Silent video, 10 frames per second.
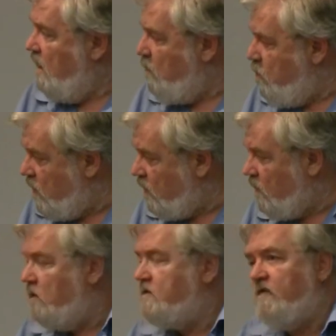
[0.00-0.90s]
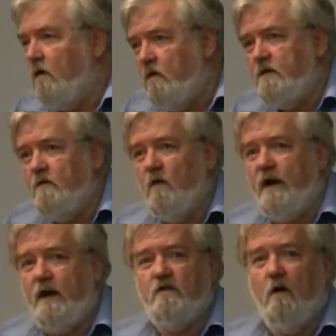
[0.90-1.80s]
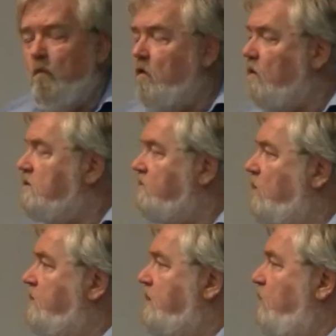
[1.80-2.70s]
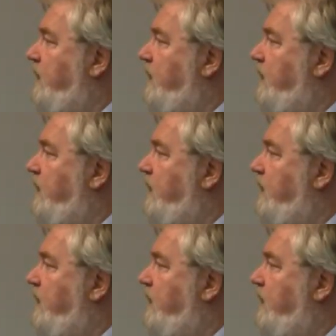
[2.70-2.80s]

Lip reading: A world of hurt and rage, and a world of hurt and